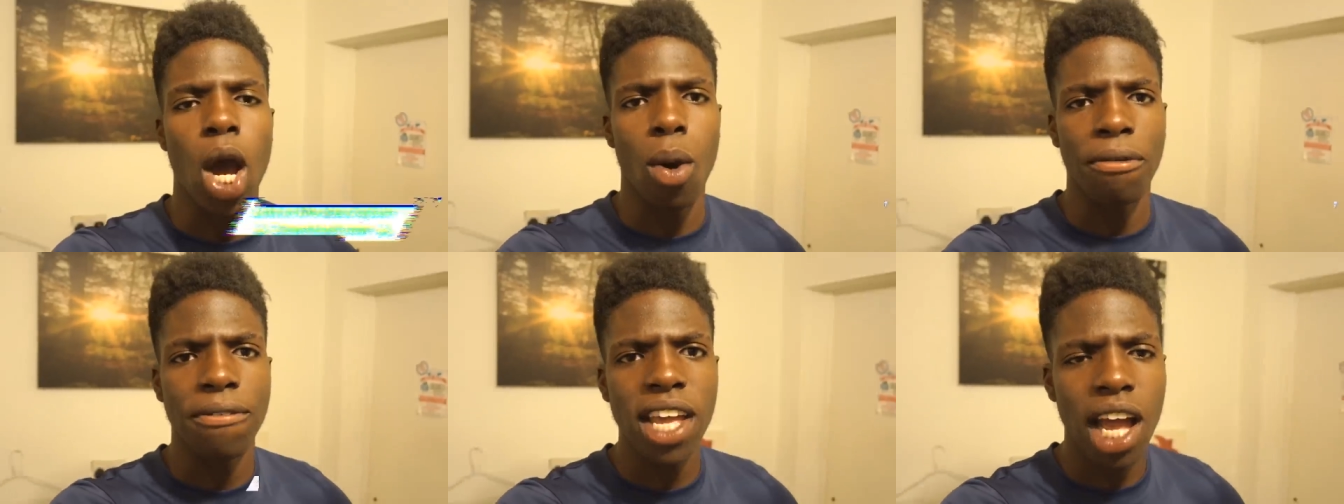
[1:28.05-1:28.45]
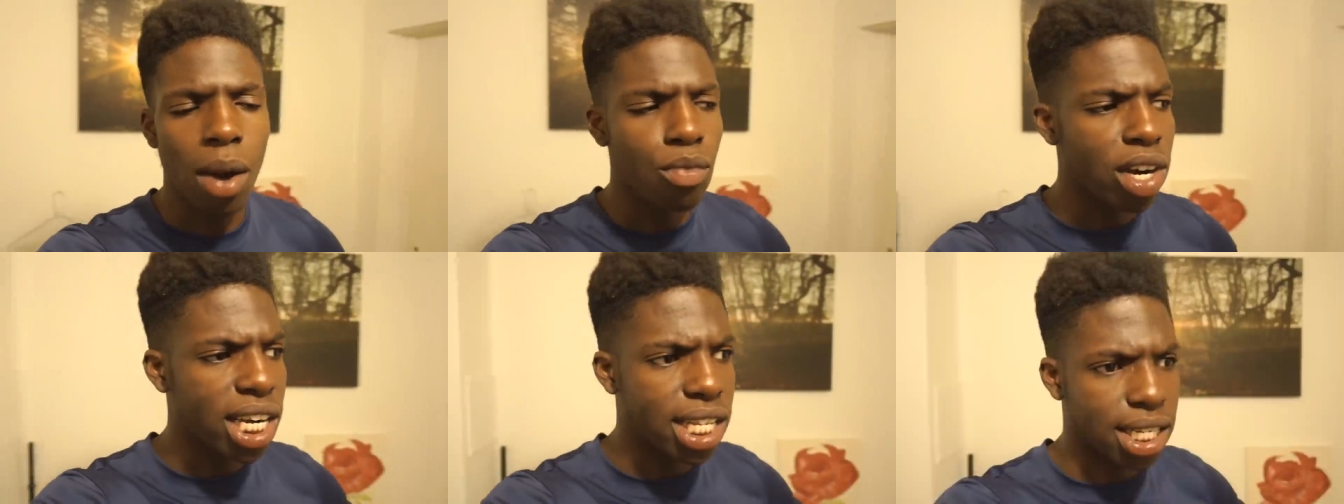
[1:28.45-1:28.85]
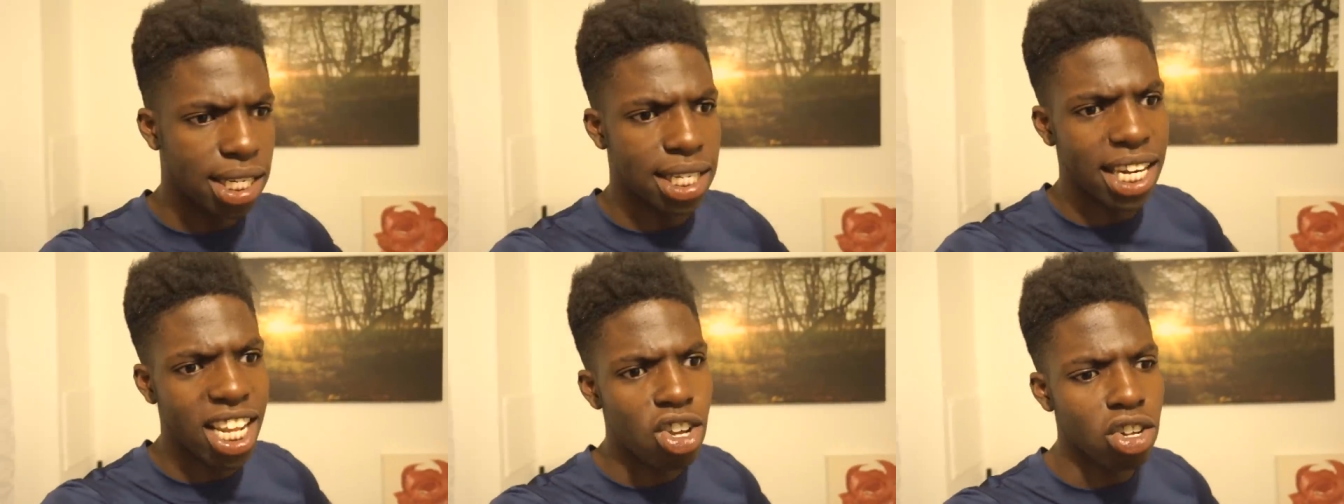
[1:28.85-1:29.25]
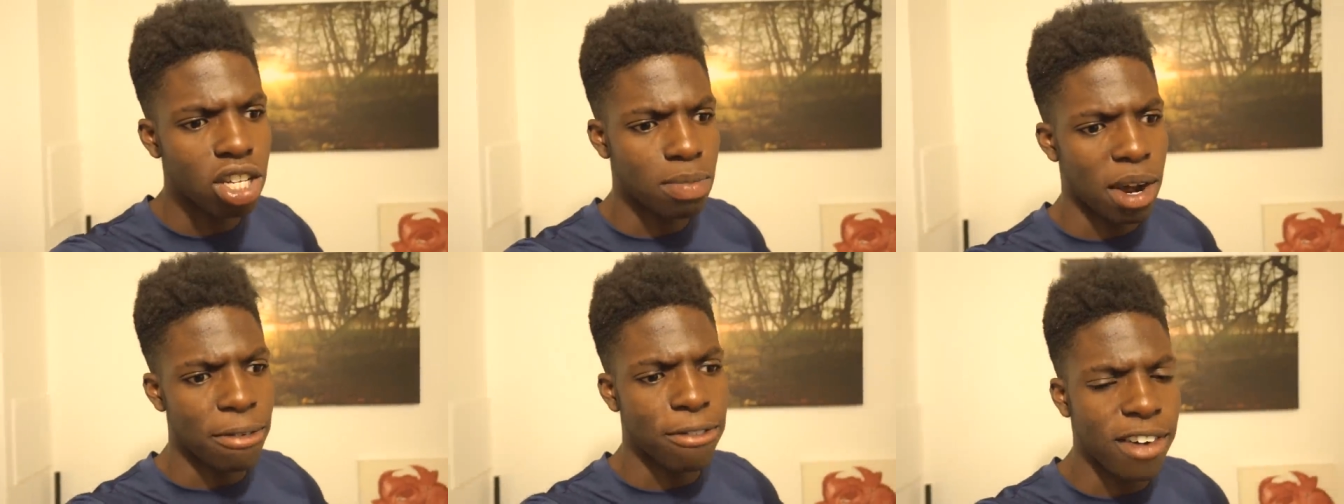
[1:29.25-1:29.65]
Now, I think I'm ready to sneak
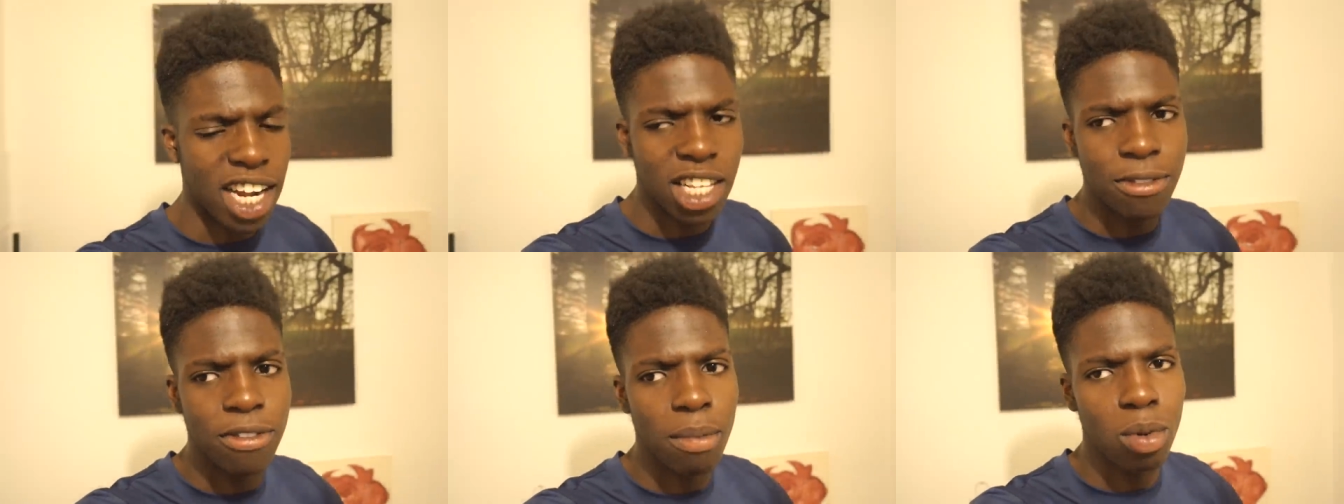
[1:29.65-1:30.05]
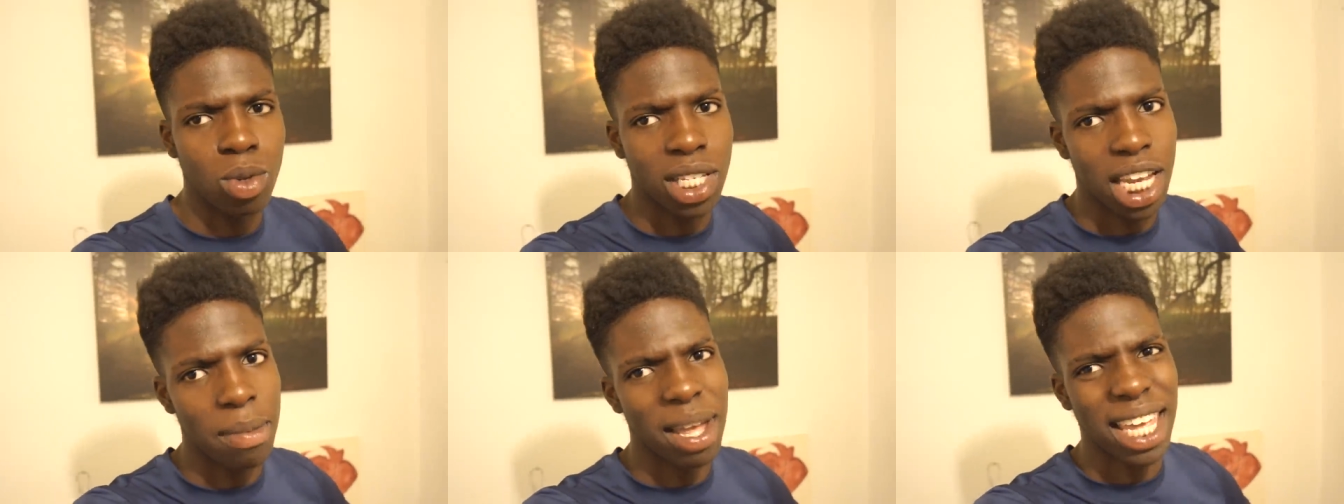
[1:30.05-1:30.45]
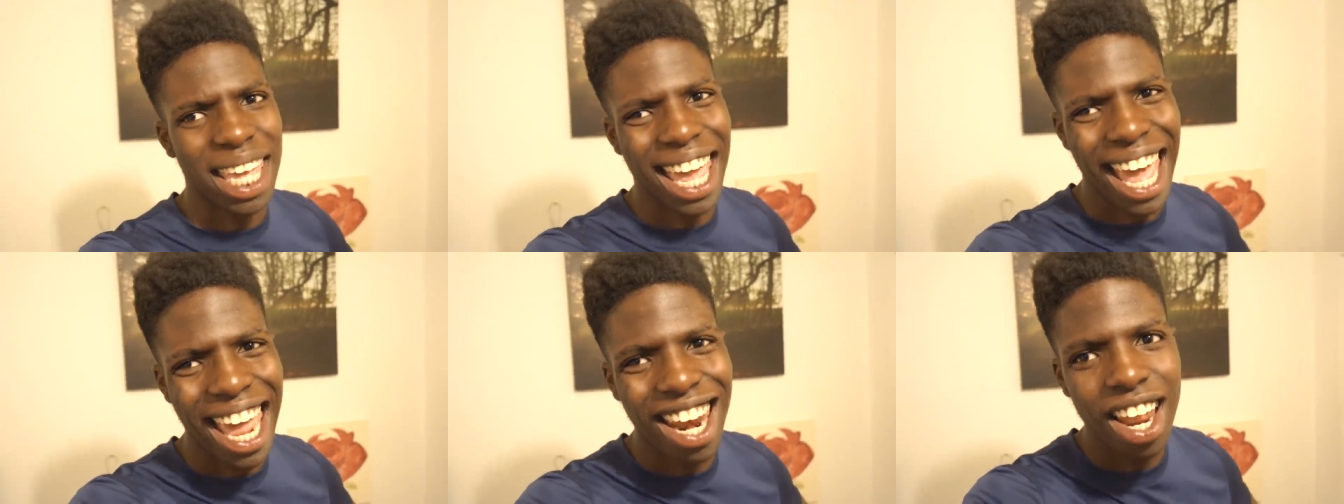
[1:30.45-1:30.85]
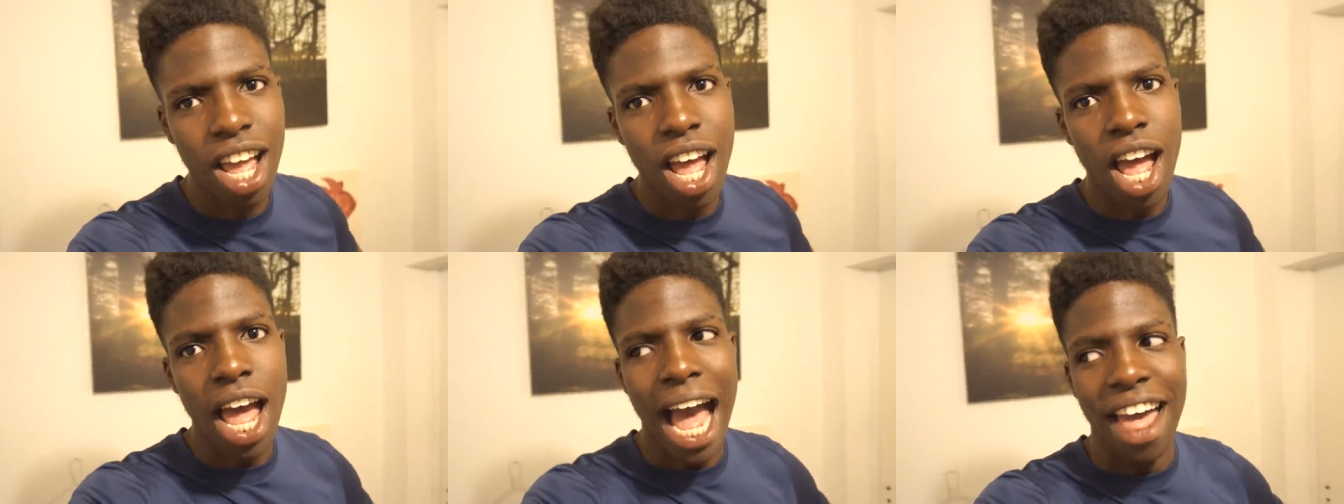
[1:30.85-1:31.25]
onto my friend's football team again.
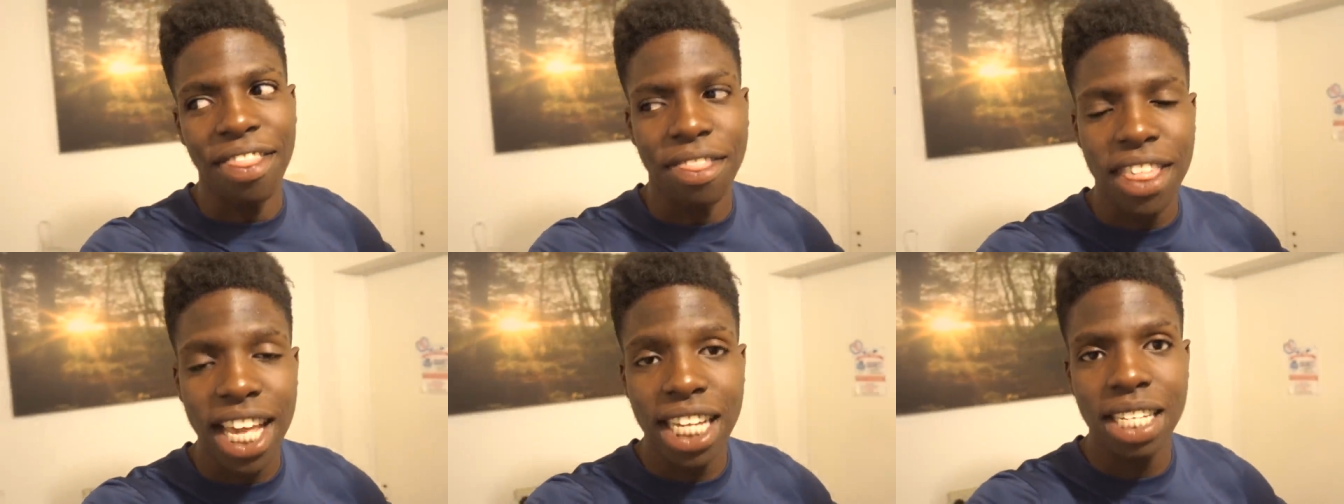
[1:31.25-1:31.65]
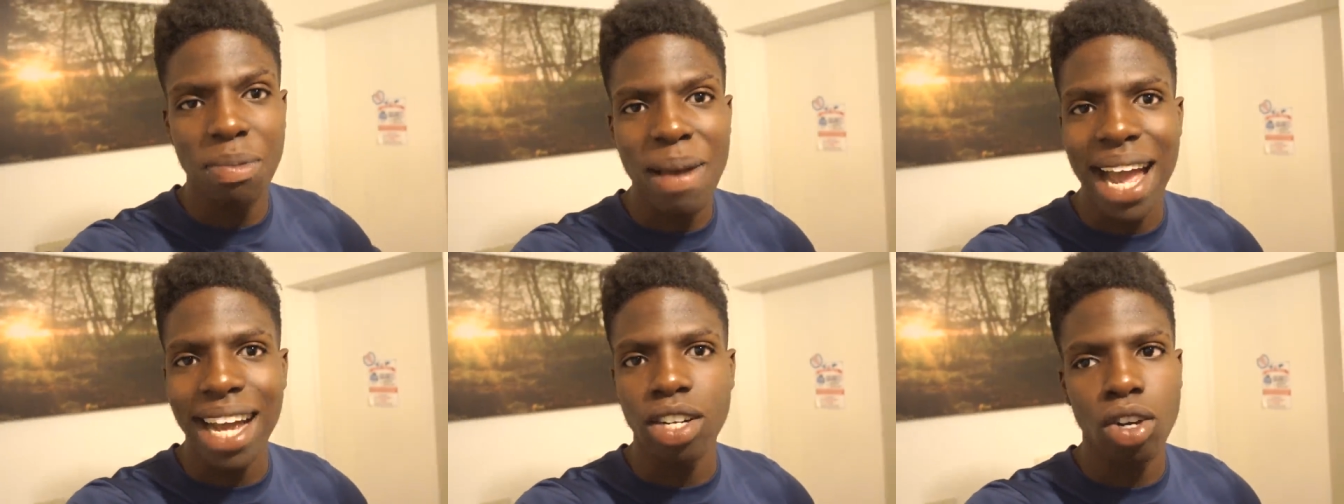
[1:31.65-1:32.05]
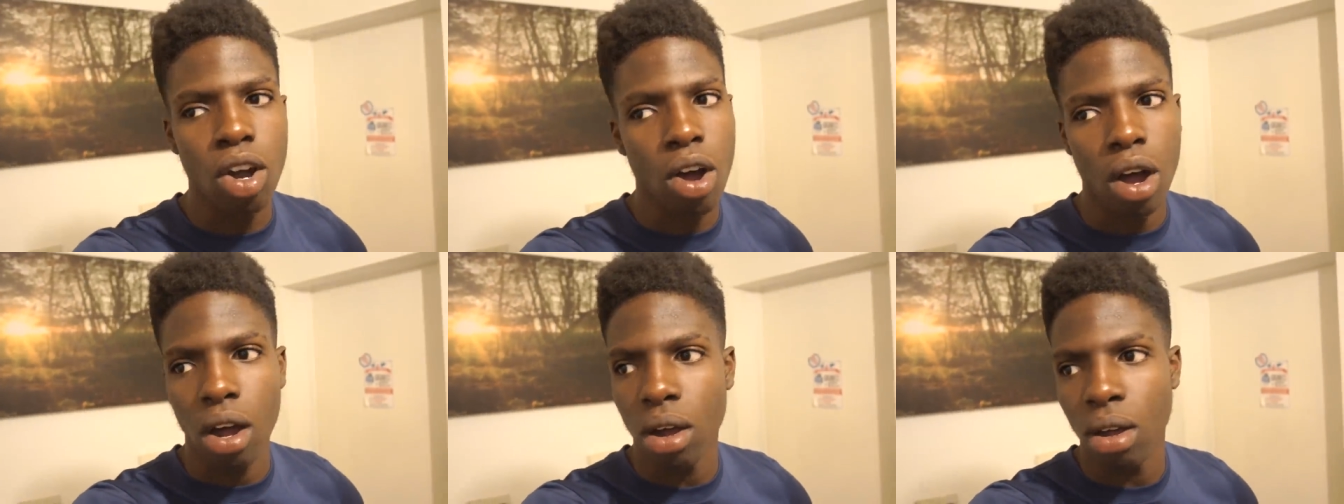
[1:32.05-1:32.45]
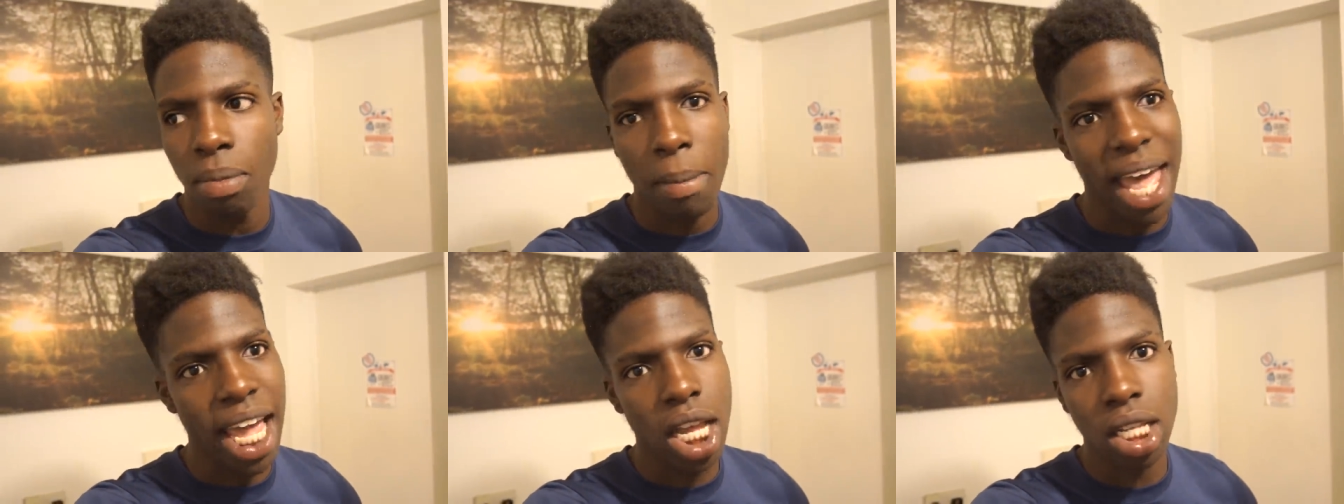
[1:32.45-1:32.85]
And this match, oh,
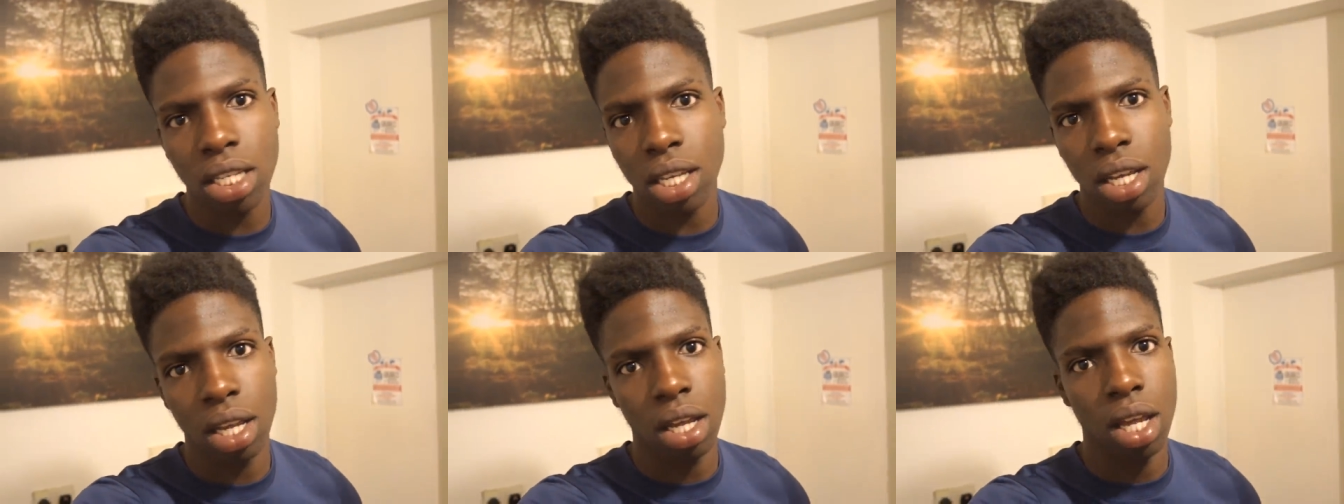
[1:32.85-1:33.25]
mate.